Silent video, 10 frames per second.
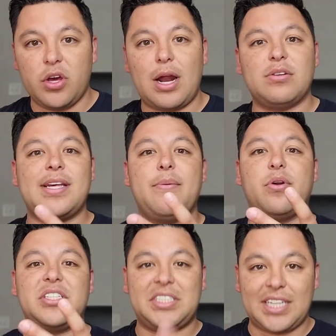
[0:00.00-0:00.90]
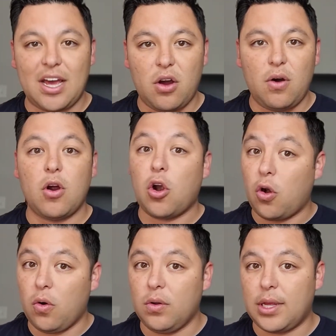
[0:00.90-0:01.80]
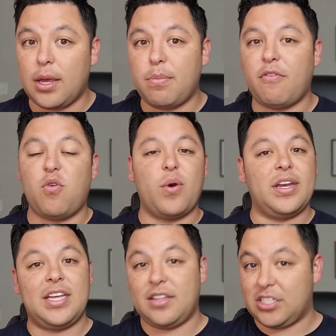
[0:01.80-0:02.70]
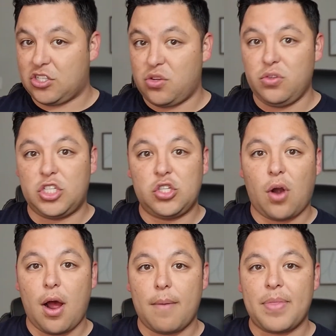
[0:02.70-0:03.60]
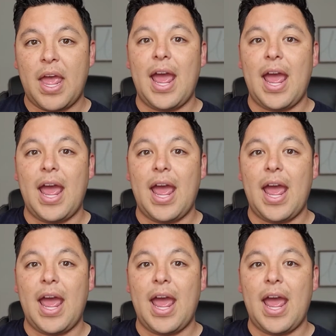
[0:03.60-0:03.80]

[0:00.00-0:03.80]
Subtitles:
I was able to sell early before it did this huge drop